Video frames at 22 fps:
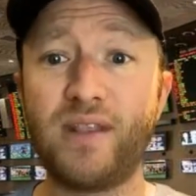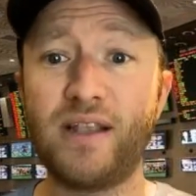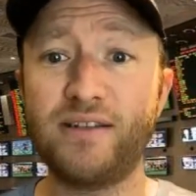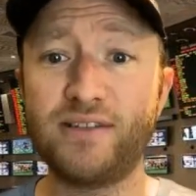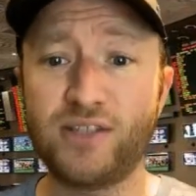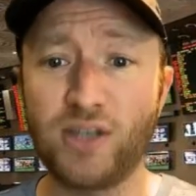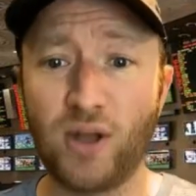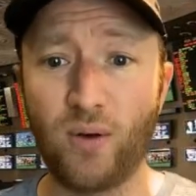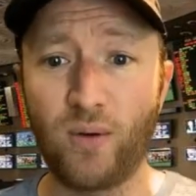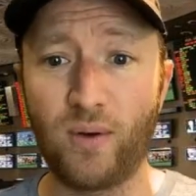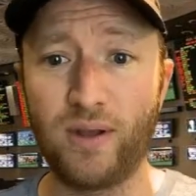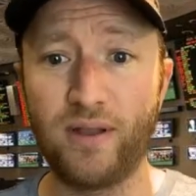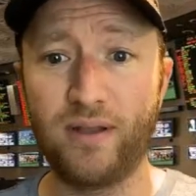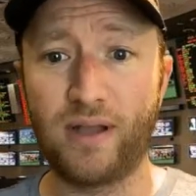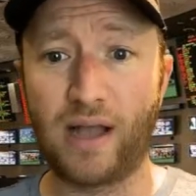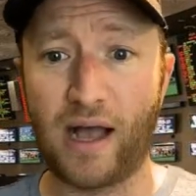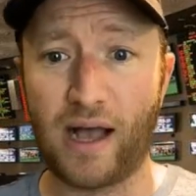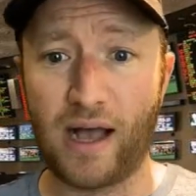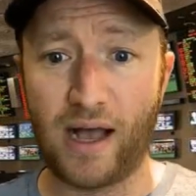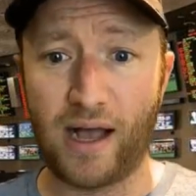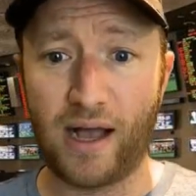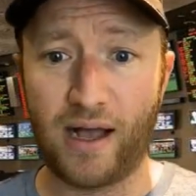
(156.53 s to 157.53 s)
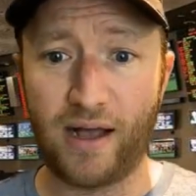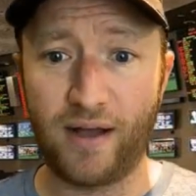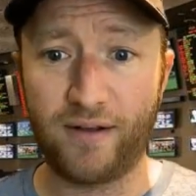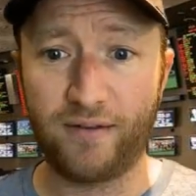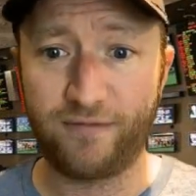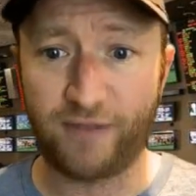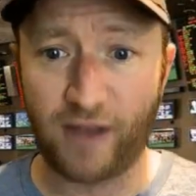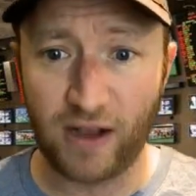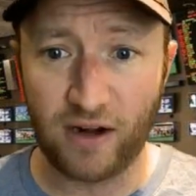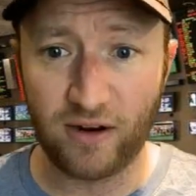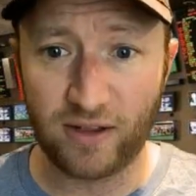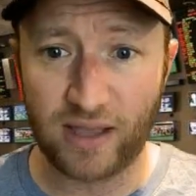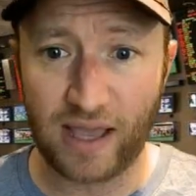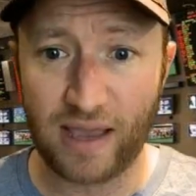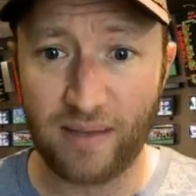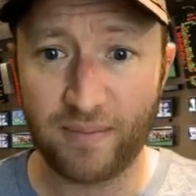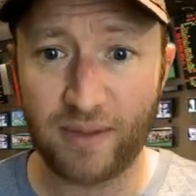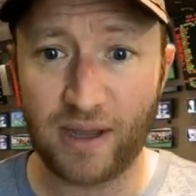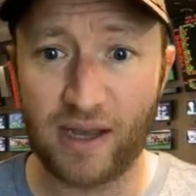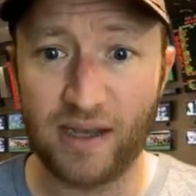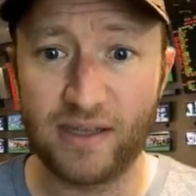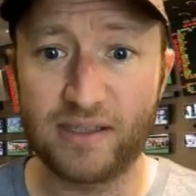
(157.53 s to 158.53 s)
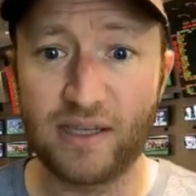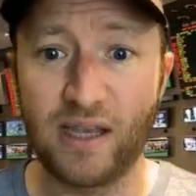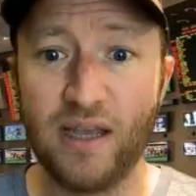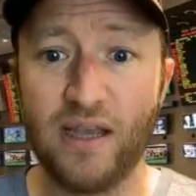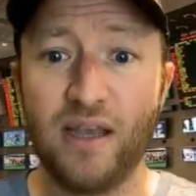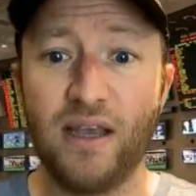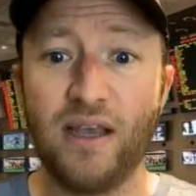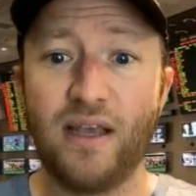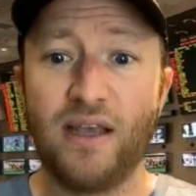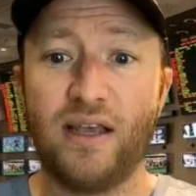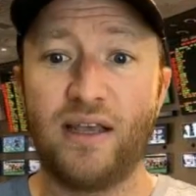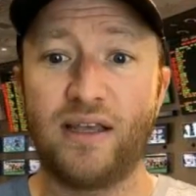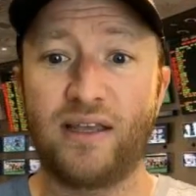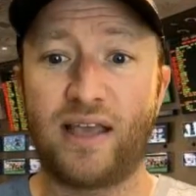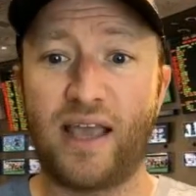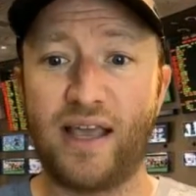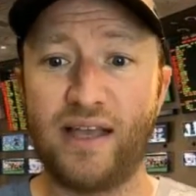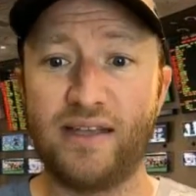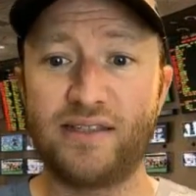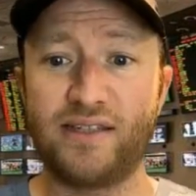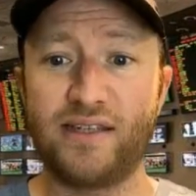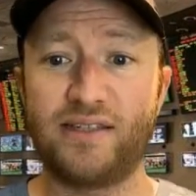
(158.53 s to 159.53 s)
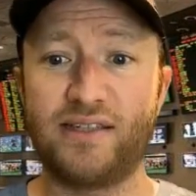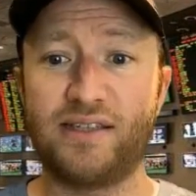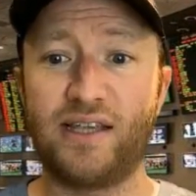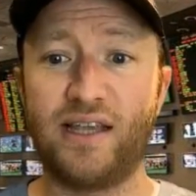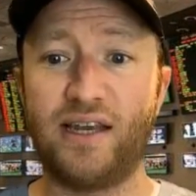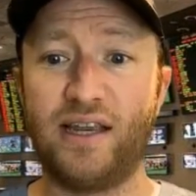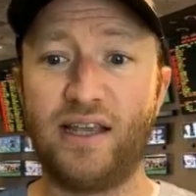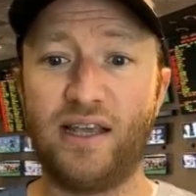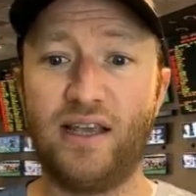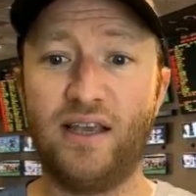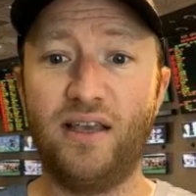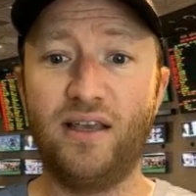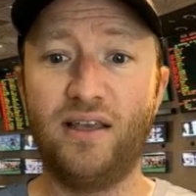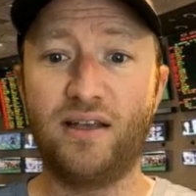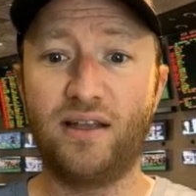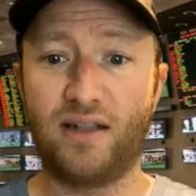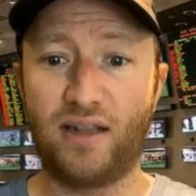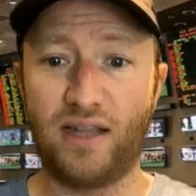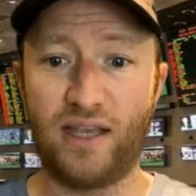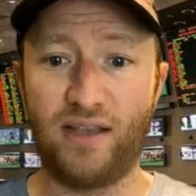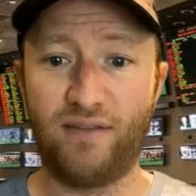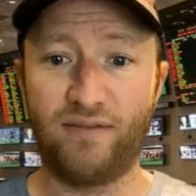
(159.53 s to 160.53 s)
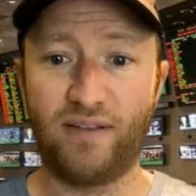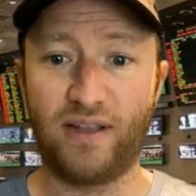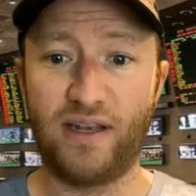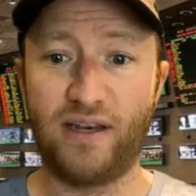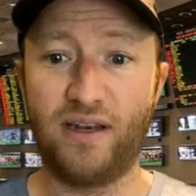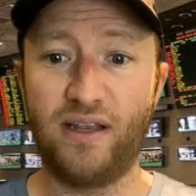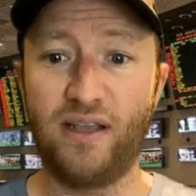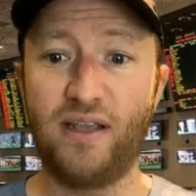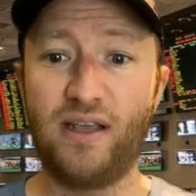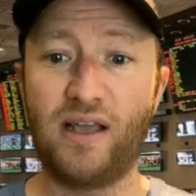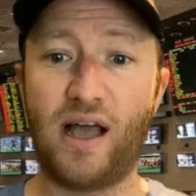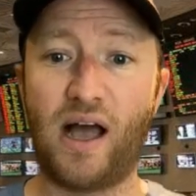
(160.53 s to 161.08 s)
So, final game, guys. Kansas City-Cleveland.